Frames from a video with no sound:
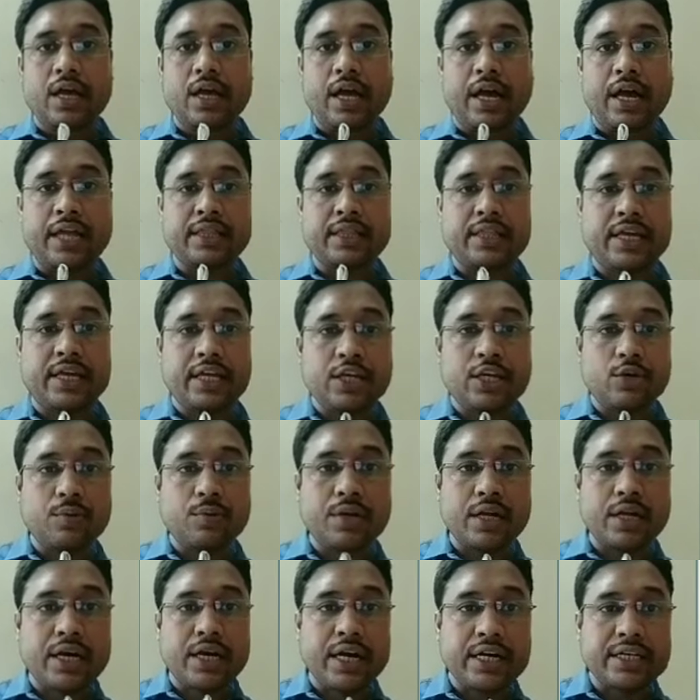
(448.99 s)
and then you
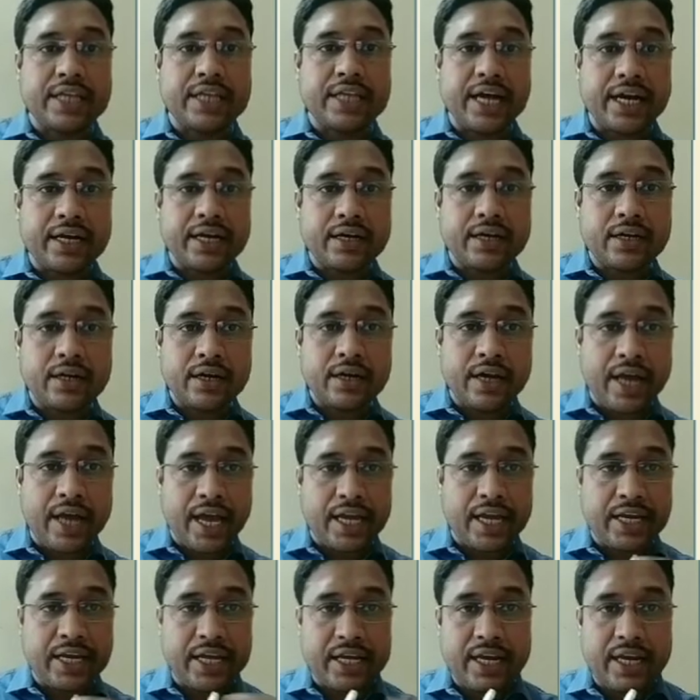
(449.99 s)
will cut that
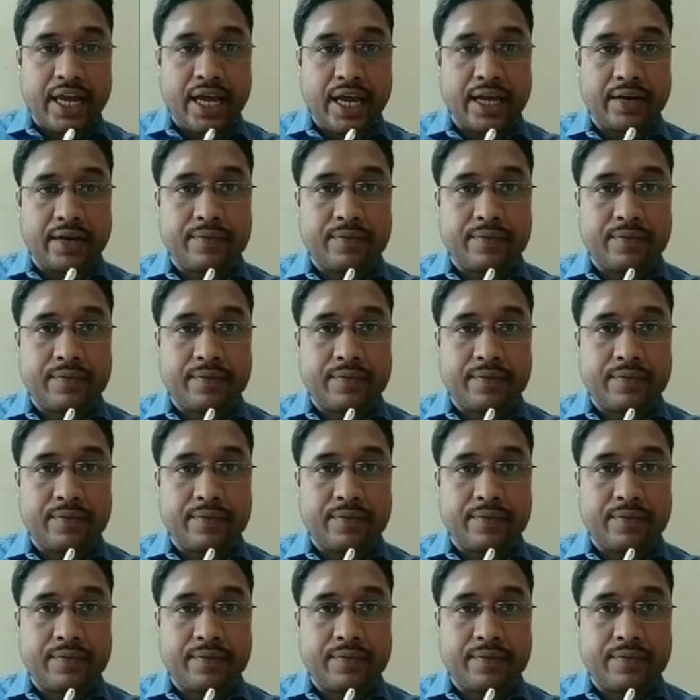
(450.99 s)
9 and 9.